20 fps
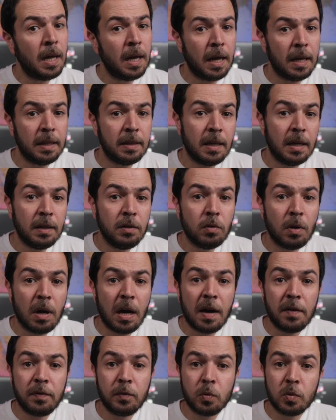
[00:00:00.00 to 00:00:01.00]
and then you
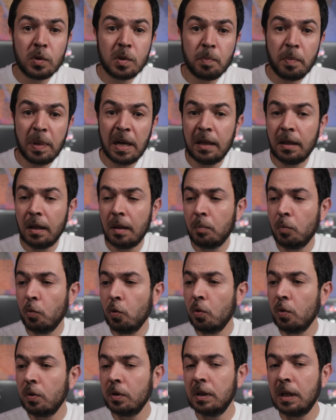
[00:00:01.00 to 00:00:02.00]
have to spend
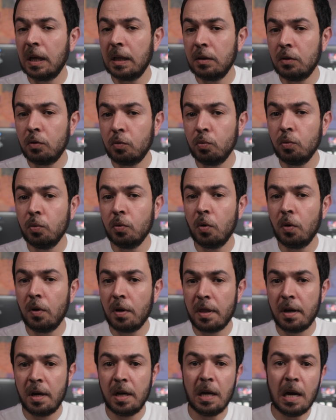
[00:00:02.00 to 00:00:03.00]
more than 2 or
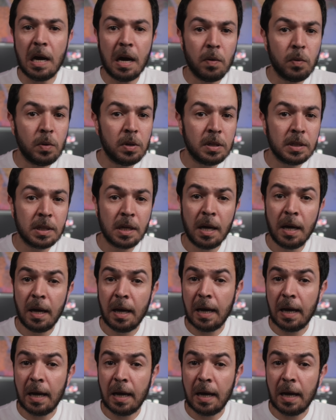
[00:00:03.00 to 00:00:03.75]
3 hours